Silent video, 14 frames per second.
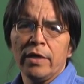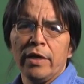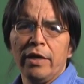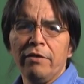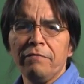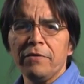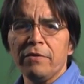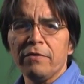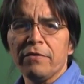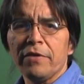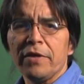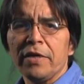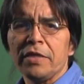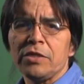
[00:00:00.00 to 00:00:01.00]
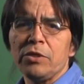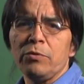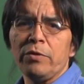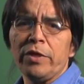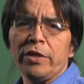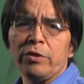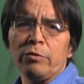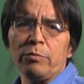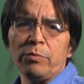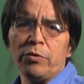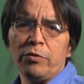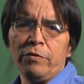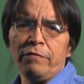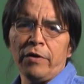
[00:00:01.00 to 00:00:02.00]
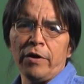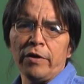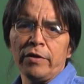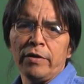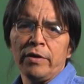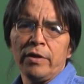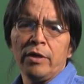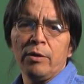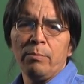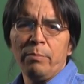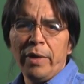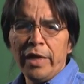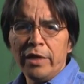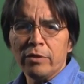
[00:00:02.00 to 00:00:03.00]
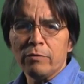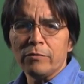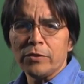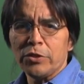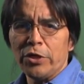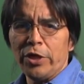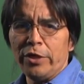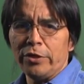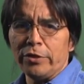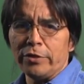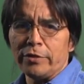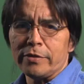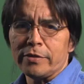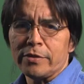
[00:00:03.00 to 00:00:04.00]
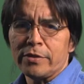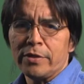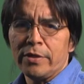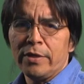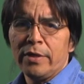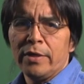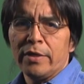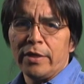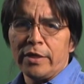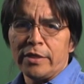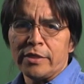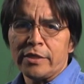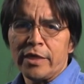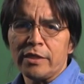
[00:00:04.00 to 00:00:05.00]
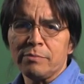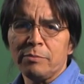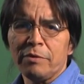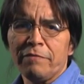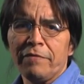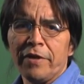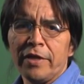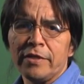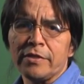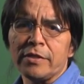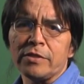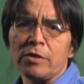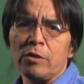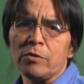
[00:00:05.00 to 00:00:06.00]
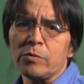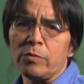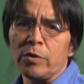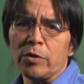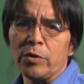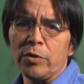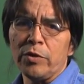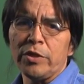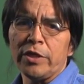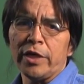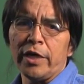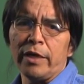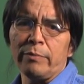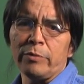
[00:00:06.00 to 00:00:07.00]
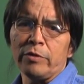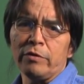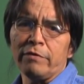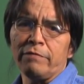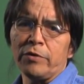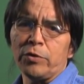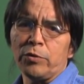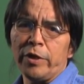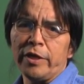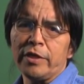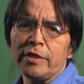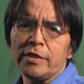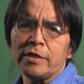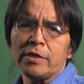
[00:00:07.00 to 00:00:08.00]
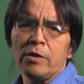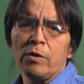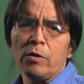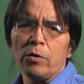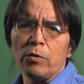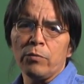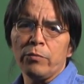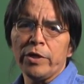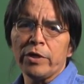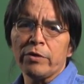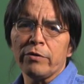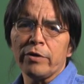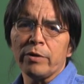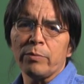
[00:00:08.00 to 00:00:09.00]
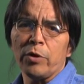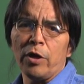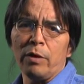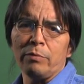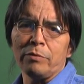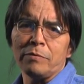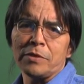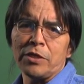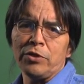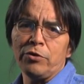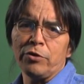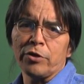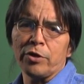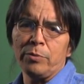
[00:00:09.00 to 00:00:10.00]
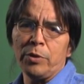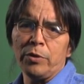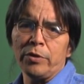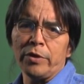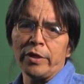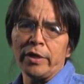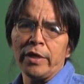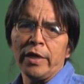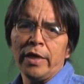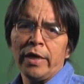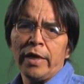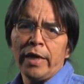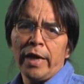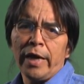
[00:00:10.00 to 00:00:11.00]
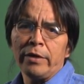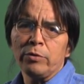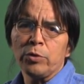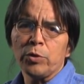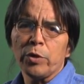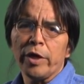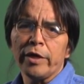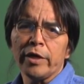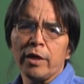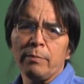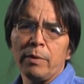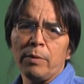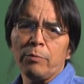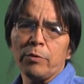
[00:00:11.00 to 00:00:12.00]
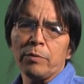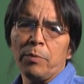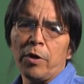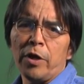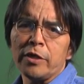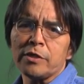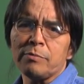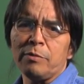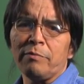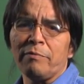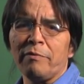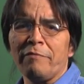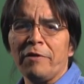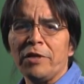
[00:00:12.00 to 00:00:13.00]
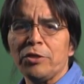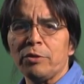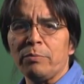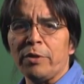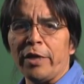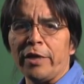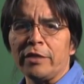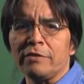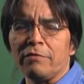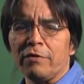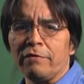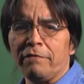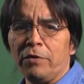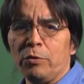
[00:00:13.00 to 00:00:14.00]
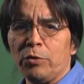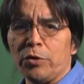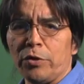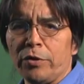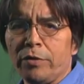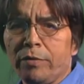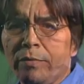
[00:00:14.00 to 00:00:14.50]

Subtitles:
If there are things you need to improve on, make those changes. The assessment phase is also a good time to look for trends or recurring problems in your community and to try to come up with possible prevention plans for the future.